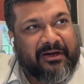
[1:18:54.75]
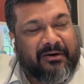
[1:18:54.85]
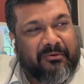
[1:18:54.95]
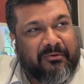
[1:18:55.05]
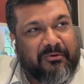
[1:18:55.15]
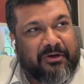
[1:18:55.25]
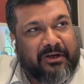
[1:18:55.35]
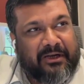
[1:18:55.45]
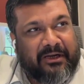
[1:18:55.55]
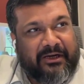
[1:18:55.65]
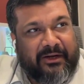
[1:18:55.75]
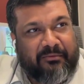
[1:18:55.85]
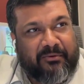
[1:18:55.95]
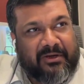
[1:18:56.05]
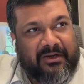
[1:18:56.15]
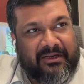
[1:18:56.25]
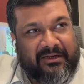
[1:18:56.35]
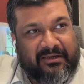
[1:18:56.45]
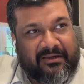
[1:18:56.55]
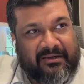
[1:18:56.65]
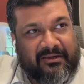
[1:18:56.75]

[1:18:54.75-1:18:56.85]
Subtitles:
around nuclear.